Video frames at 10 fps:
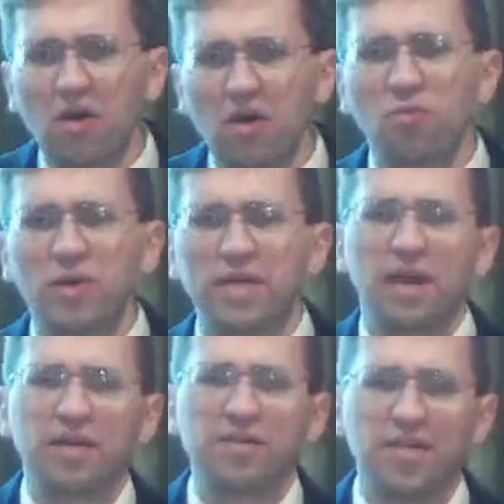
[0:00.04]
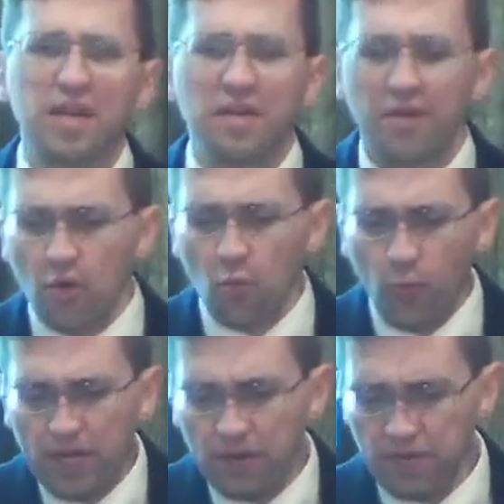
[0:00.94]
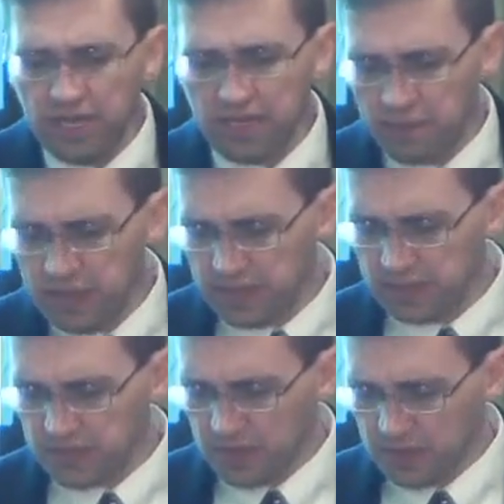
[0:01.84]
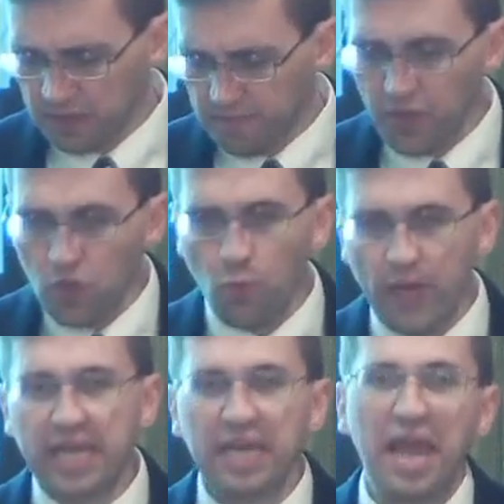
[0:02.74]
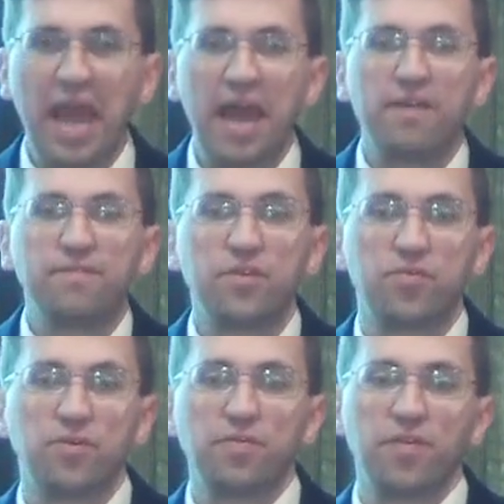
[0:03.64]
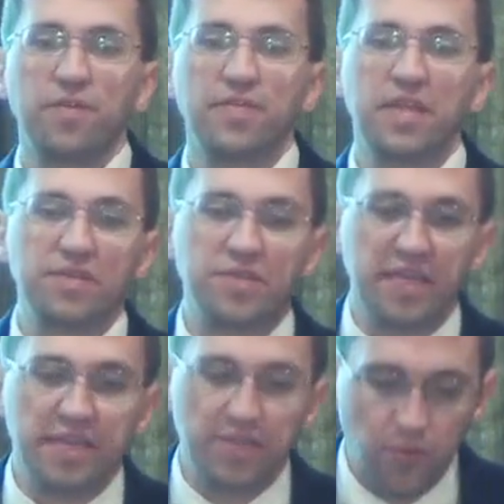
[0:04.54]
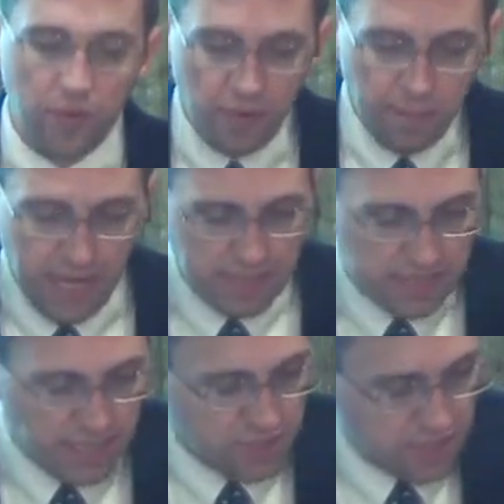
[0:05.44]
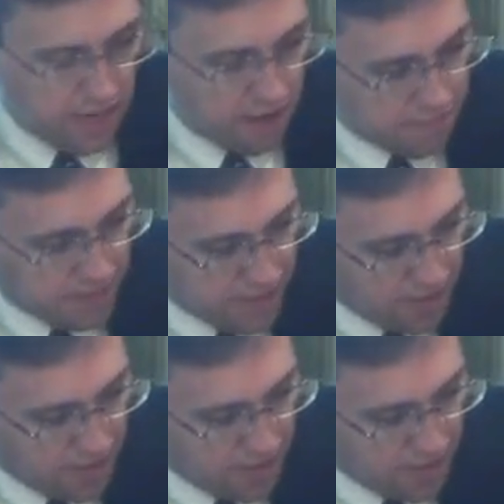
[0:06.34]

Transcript: what God has said. We don't need to be uncertain. We can have the truth on these things when we pay attention carefully